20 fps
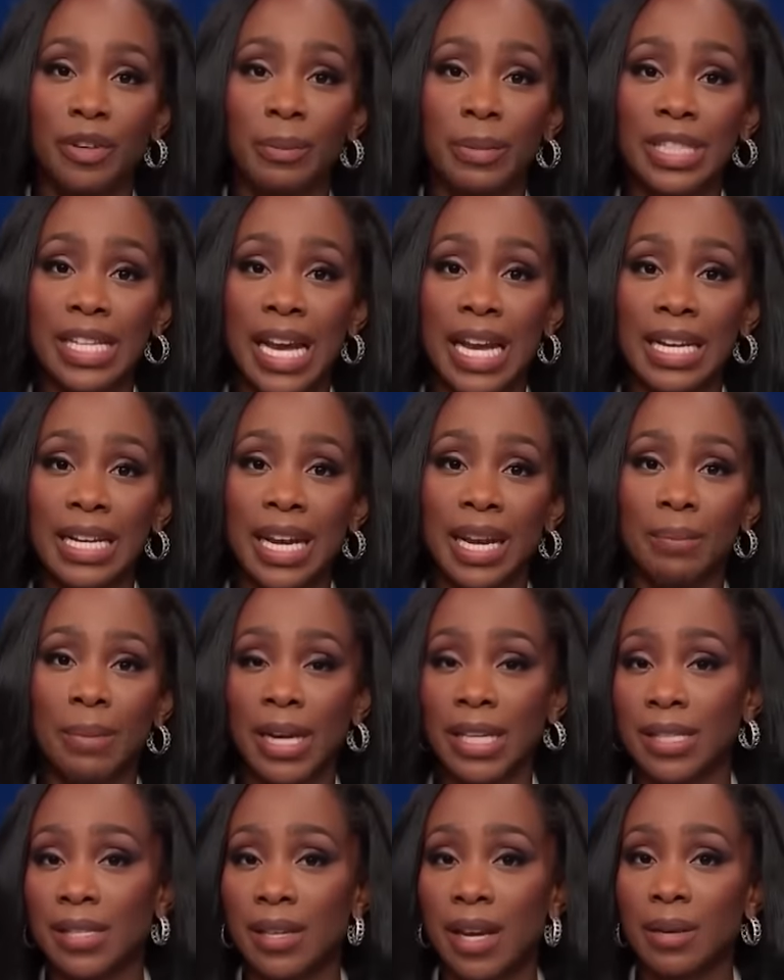from attending
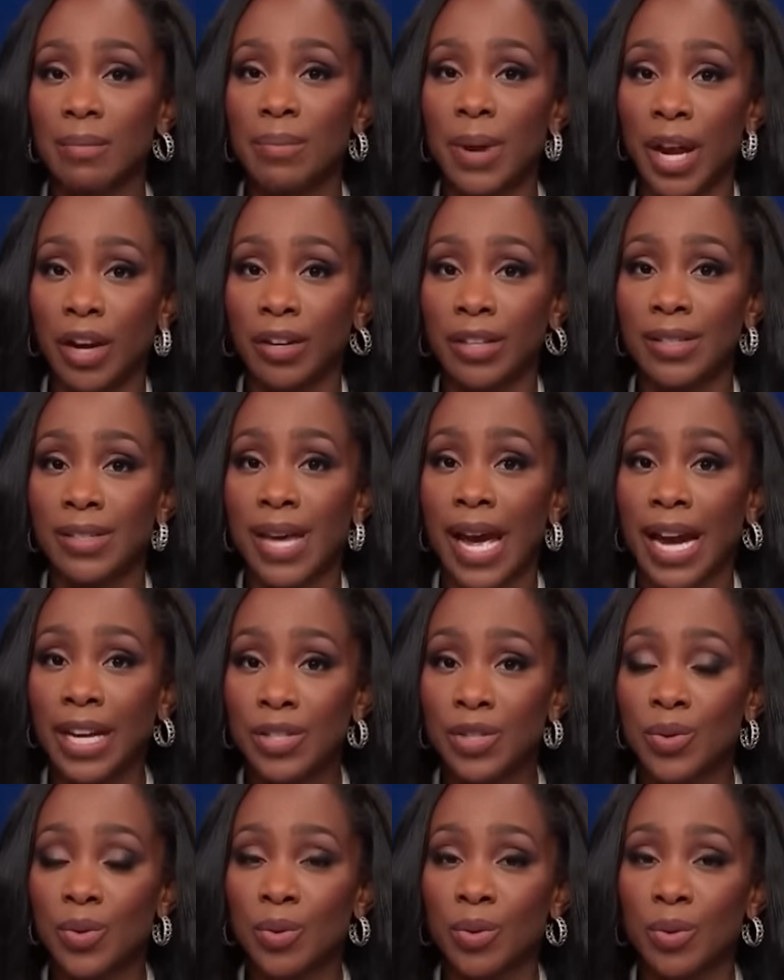my son Barron's high
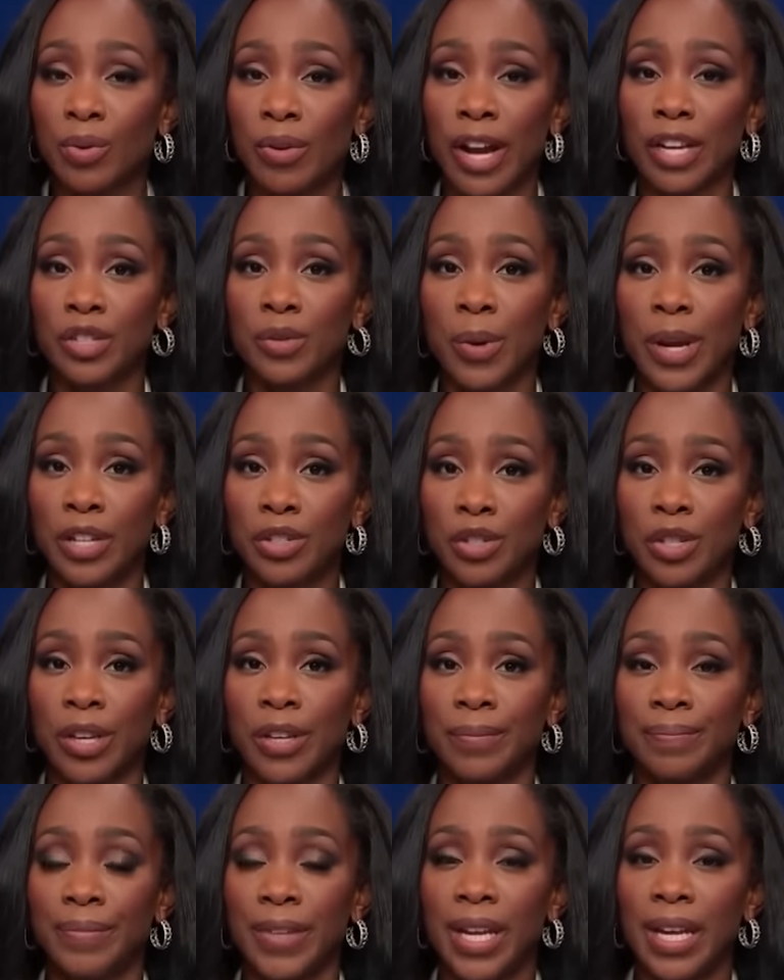school
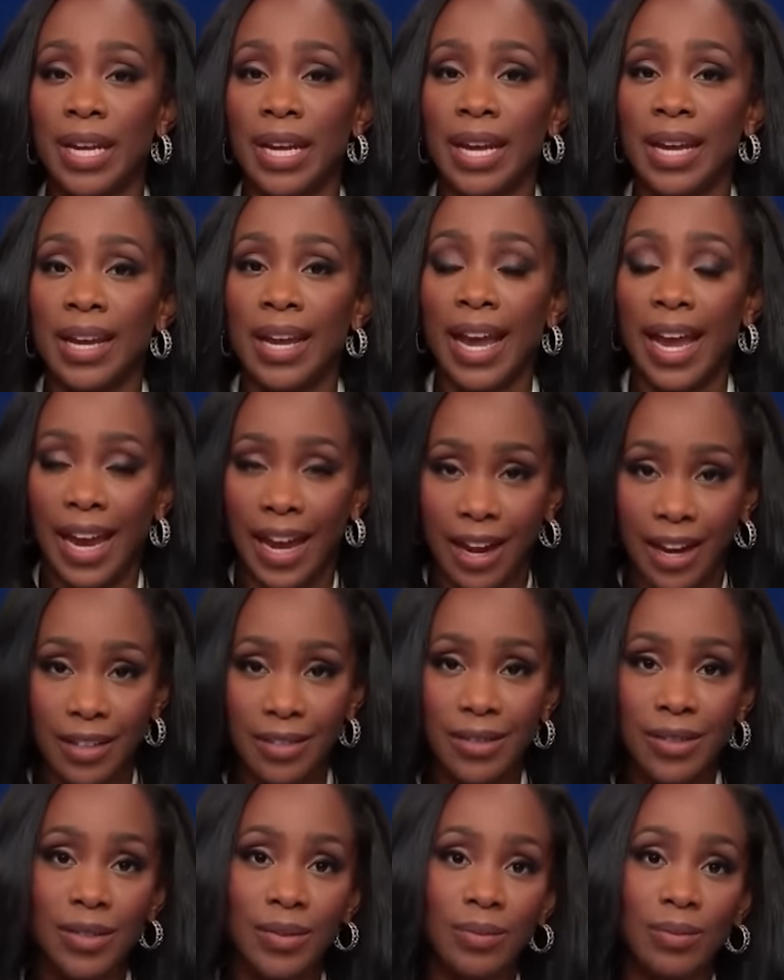graduation.
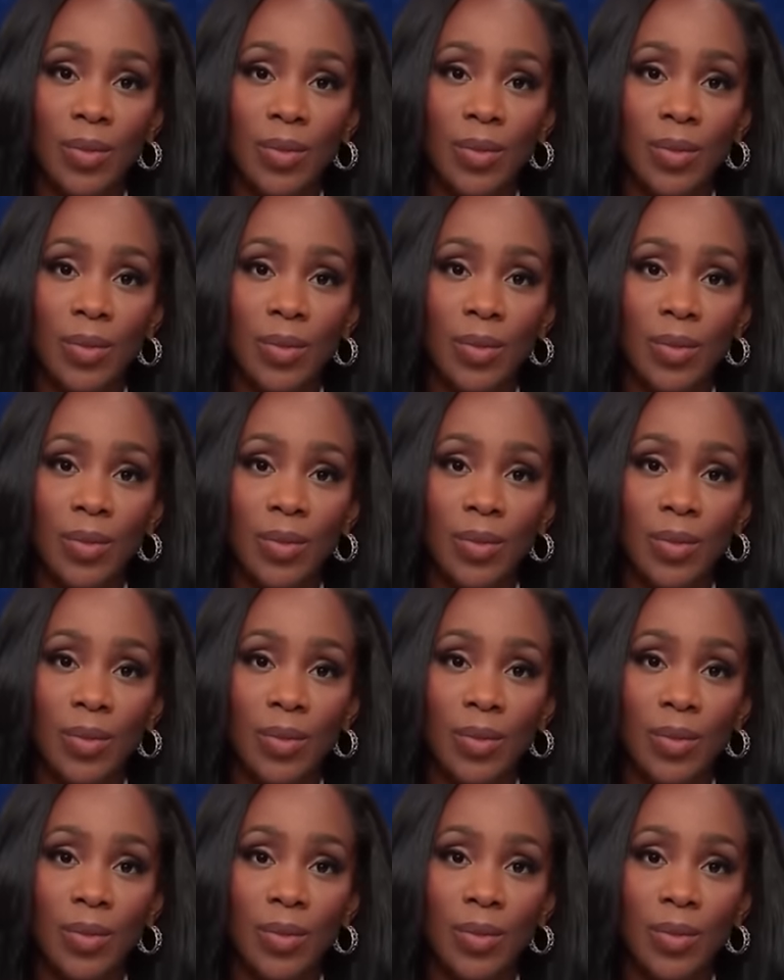And